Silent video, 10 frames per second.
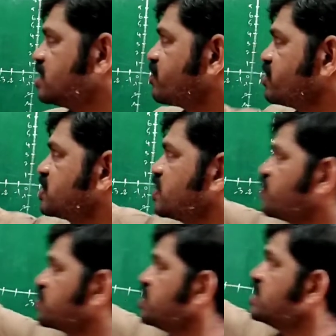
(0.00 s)
The first
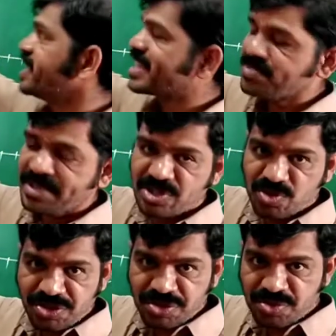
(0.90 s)
equation is x minus
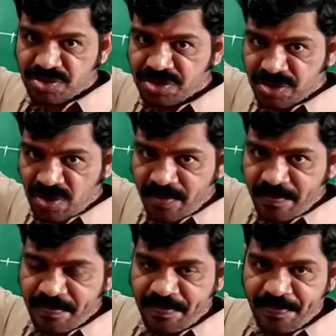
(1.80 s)
2 is equal to
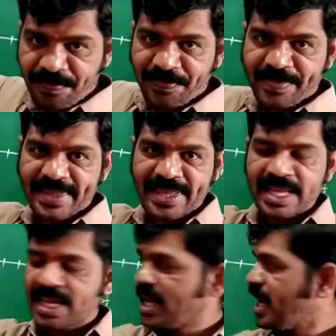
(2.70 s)
0
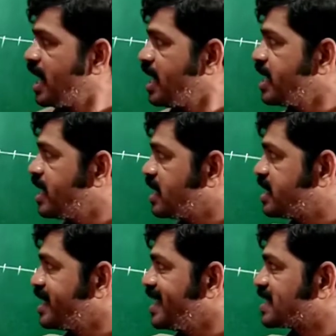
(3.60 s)
and
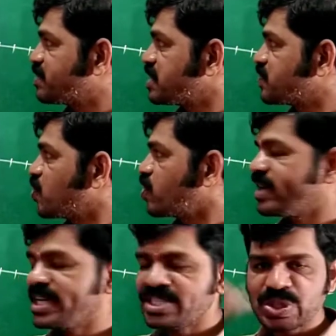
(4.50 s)
3x plus
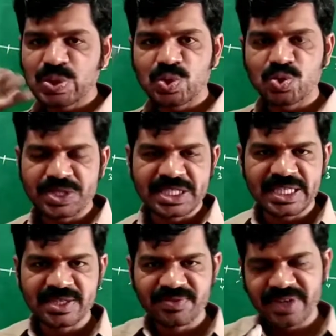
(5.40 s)
4y is equal to
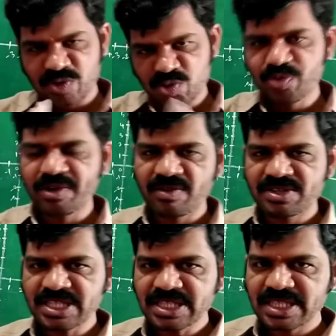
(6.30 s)
20. We have two
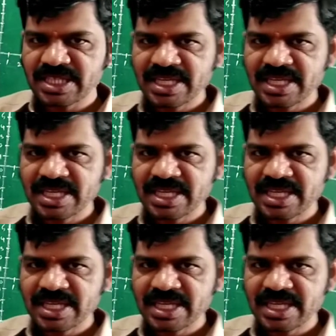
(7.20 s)
equations.